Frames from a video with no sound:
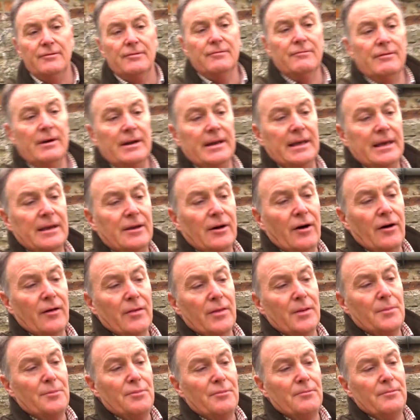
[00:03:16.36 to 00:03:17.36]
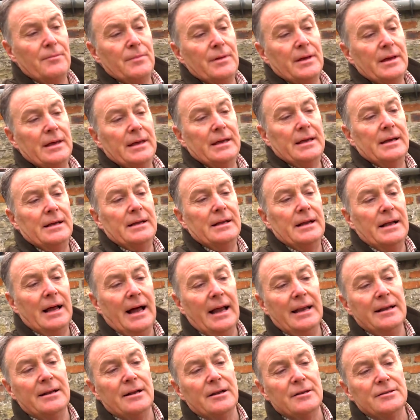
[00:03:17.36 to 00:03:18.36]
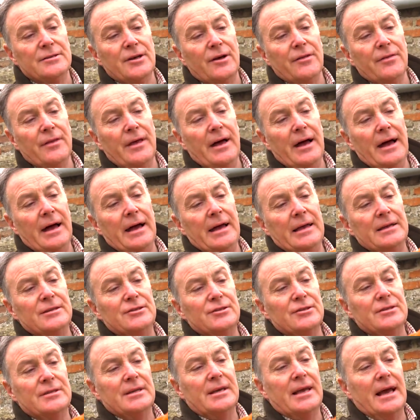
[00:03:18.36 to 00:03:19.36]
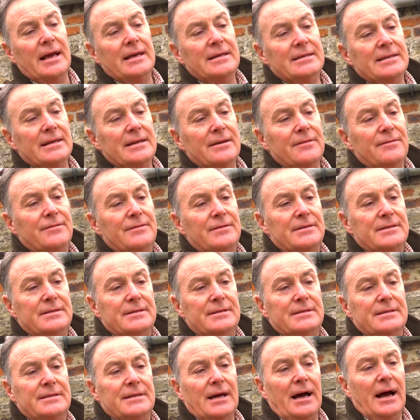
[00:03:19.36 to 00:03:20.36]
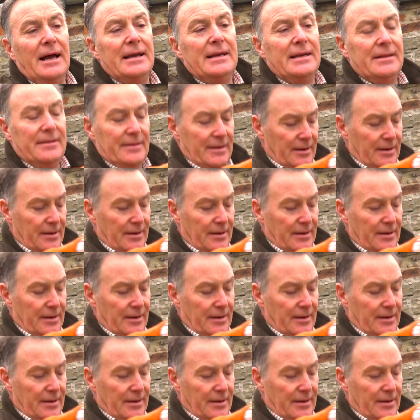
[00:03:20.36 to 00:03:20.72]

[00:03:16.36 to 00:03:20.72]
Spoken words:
ready, got the handles on there. It's just a case then of tightening